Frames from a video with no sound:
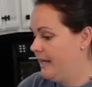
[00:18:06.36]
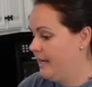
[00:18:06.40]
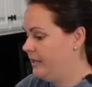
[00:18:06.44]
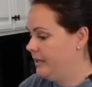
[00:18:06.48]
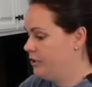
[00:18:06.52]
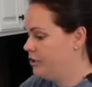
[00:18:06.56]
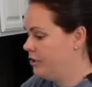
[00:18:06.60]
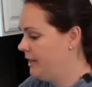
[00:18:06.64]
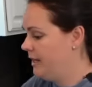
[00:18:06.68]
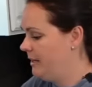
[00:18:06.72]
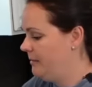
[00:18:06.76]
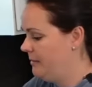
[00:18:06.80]

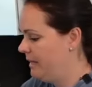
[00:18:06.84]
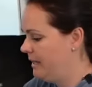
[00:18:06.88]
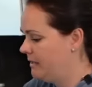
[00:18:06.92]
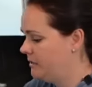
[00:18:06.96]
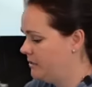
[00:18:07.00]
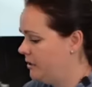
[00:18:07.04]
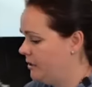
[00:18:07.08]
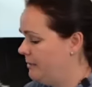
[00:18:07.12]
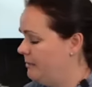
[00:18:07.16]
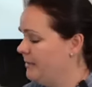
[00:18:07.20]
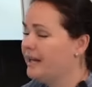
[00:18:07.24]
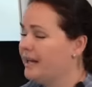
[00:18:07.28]
KitchenAid
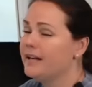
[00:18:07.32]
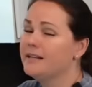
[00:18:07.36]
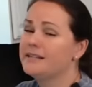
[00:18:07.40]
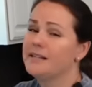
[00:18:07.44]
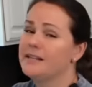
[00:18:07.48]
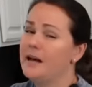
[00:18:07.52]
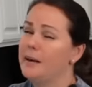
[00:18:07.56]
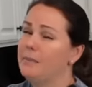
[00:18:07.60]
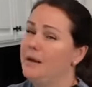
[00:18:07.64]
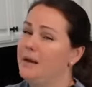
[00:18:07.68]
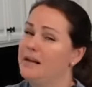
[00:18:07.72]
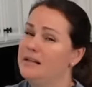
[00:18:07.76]
mixer
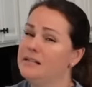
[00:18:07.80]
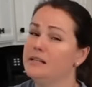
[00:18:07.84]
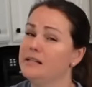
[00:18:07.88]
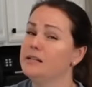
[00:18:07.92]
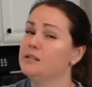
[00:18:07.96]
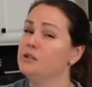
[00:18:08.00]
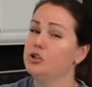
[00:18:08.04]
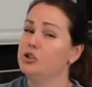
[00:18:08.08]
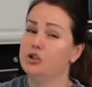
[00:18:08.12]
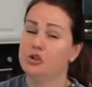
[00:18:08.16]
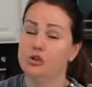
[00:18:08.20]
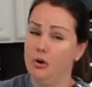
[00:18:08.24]
because that makes
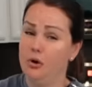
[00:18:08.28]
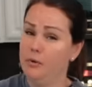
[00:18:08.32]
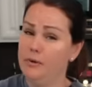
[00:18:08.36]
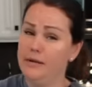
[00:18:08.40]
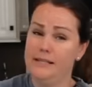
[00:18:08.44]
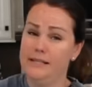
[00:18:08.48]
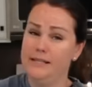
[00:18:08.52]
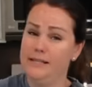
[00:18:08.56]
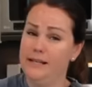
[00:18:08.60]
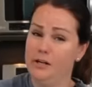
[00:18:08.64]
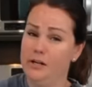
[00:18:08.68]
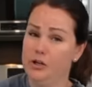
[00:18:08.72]
it so
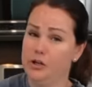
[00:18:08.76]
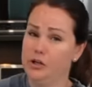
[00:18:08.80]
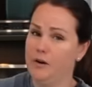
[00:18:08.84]
easy to